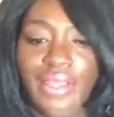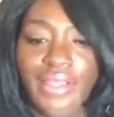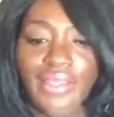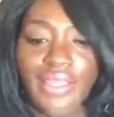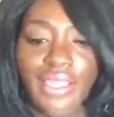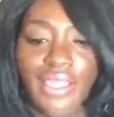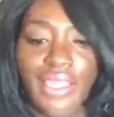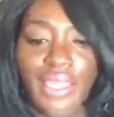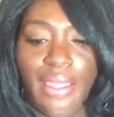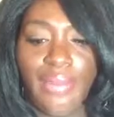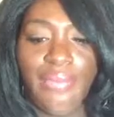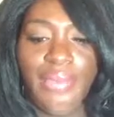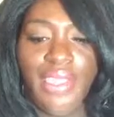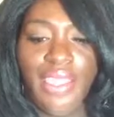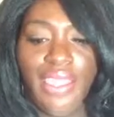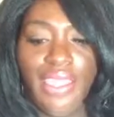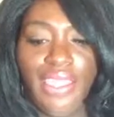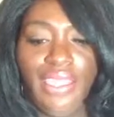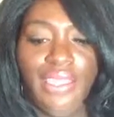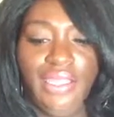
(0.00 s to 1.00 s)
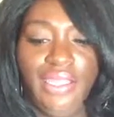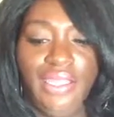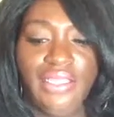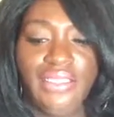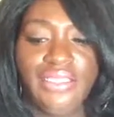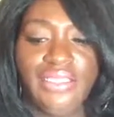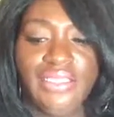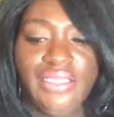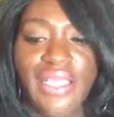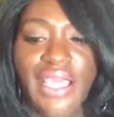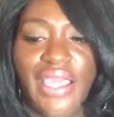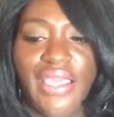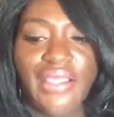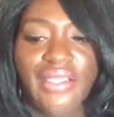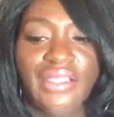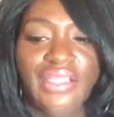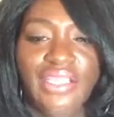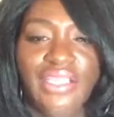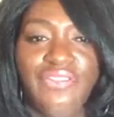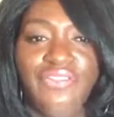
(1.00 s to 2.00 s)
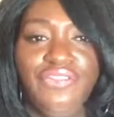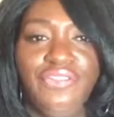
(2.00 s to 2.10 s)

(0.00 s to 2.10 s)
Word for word: I think I paid exactly